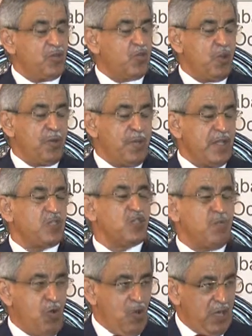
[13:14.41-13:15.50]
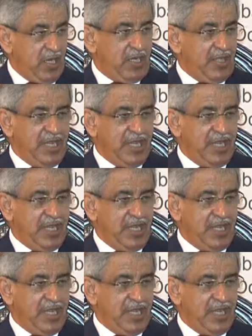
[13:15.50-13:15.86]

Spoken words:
stop smoking.